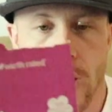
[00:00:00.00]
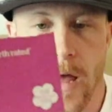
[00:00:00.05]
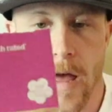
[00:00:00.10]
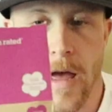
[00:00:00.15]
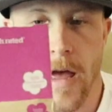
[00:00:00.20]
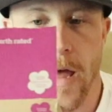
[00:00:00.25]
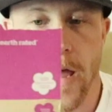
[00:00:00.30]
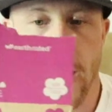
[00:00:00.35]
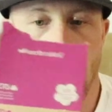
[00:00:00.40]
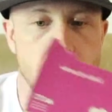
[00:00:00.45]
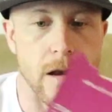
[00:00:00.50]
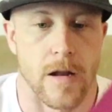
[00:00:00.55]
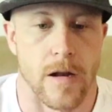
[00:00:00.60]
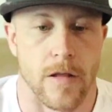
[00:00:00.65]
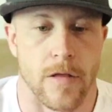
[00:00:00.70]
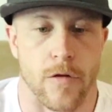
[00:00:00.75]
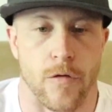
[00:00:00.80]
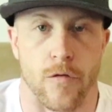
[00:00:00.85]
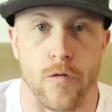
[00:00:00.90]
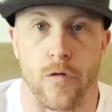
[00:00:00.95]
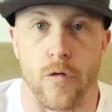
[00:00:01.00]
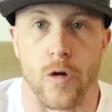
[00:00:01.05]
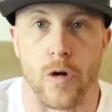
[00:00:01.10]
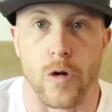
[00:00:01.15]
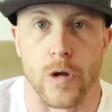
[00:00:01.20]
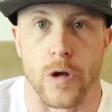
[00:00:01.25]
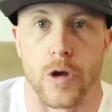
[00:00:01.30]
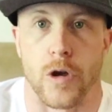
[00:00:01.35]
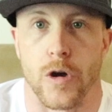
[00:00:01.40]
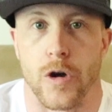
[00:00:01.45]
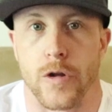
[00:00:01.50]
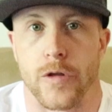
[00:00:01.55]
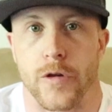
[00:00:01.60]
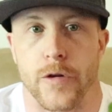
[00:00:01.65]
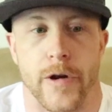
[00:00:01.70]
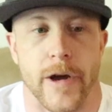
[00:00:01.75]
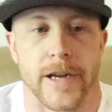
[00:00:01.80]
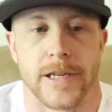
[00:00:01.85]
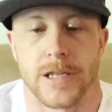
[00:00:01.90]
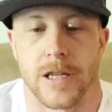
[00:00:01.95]
And they're really good. They're
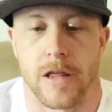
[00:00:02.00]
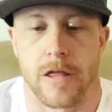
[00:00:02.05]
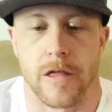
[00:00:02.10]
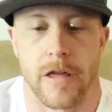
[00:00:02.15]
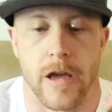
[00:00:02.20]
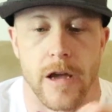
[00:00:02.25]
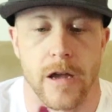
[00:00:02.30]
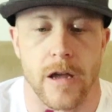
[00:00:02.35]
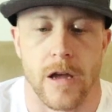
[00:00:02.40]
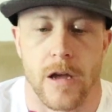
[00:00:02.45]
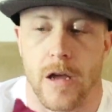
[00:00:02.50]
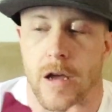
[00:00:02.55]
nice and thick.